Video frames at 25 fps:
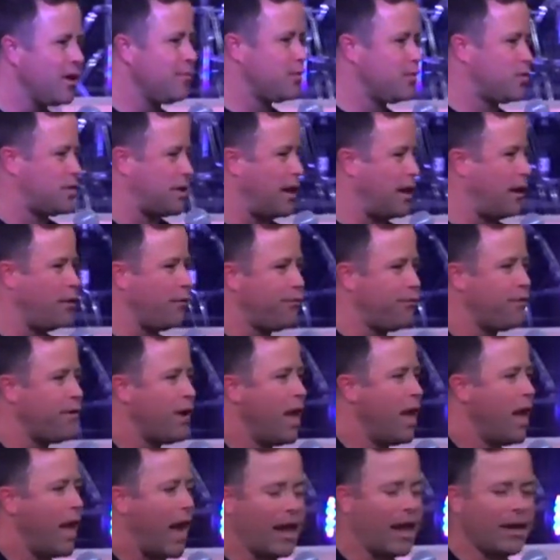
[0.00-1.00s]
himself,
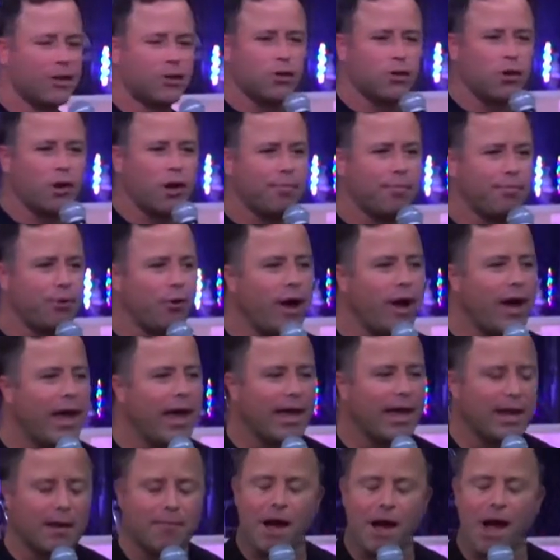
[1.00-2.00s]
and he started
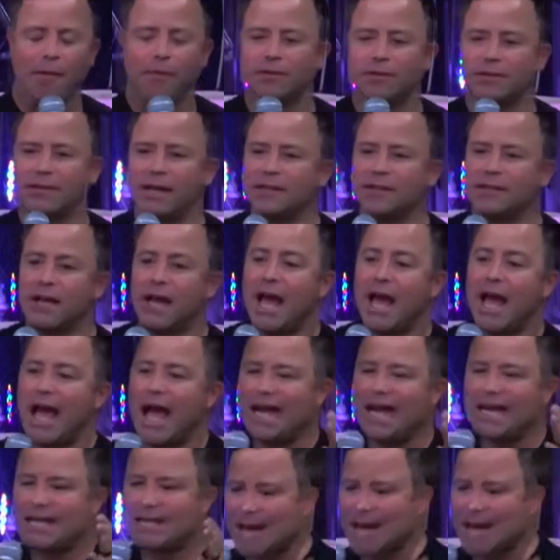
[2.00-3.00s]
praying. And the Bible says, and